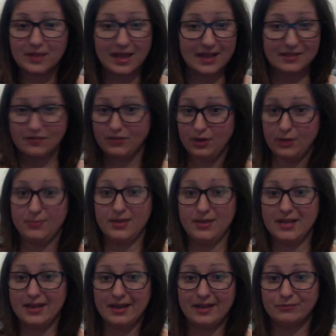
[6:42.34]
at the very
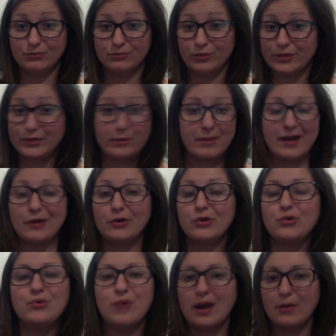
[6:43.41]
beginning with no matter
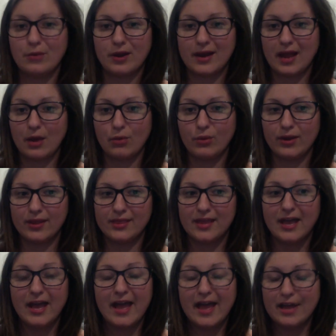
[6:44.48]
who I work out with.
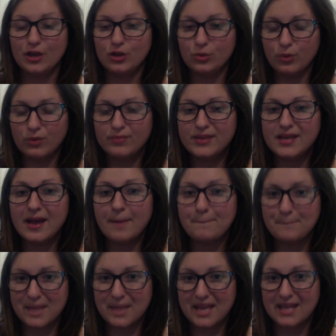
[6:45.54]
And you will be
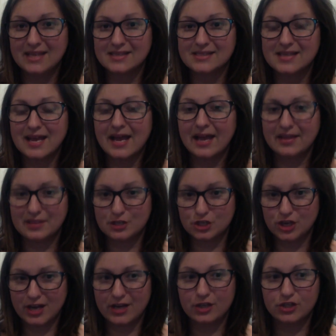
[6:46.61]
amazed at the
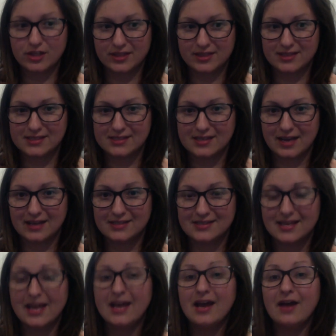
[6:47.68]
change that this does.
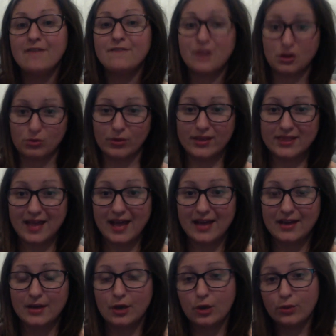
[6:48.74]
Following that,
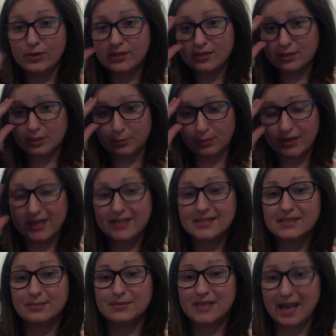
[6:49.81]
we start to bring in
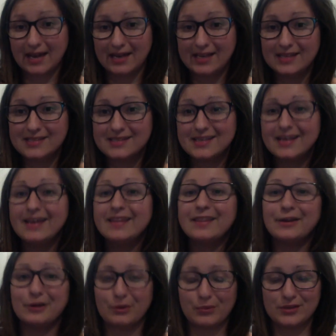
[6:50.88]
some techniques that
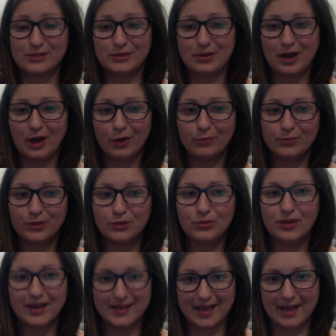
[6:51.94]
are going to help you,
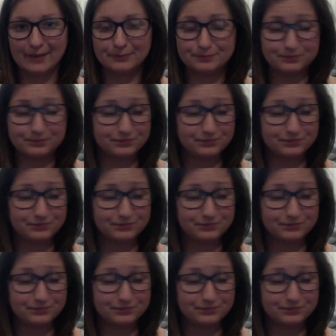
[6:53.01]
again,